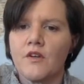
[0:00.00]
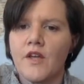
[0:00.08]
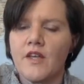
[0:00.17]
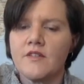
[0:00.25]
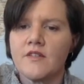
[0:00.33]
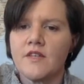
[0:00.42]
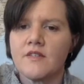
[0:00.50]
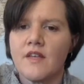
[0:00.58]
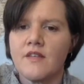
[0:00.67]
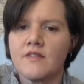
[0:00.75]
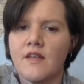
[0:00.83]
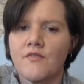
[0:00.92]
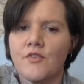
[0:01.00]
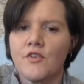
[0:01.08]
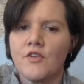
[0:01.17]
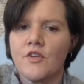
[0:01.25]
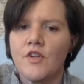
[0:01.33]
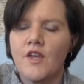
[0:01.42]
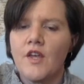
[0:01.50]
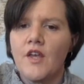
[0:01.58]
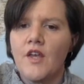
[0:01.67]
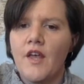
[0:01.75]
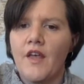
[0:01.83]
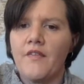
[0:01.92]
Okay, so there's A7.
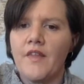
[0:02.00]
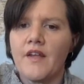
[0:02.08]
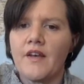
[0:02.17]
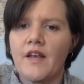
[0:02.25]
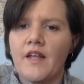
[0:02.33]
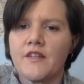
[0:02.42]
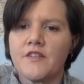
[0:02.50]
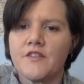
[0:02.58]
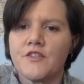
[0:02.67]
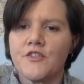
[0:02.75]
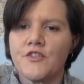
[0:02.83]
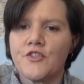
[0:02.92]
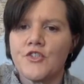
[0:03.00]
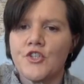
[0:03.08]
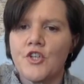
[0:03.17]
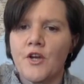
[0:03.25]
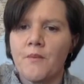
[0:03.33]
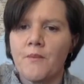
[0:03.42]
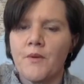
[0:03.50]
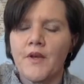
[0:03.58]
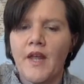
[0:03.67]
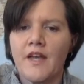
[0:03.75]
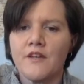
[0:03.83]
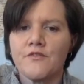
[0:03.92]
And then let's jump and
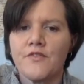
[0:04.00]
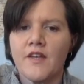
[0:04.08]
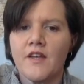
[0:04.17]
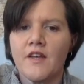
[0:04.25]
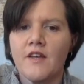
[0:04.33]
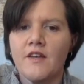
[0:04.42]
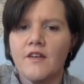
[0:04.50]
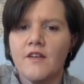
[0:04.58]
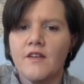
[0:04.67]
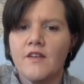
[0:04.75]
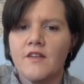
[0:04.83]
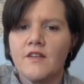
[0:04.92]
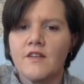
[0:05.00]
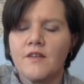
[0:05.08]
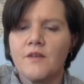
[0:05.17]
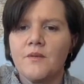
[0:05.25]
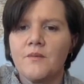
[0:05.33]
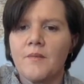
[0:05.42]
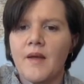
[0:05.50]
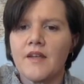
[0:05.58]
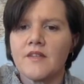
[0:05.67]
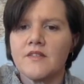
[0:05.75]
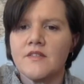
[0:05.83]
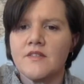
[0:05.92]
add a finger
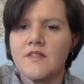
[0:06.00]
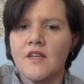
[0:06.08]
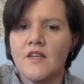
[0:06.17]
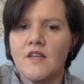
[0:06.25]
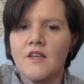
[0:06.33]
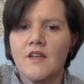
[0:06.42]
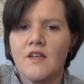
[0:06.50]
back to D.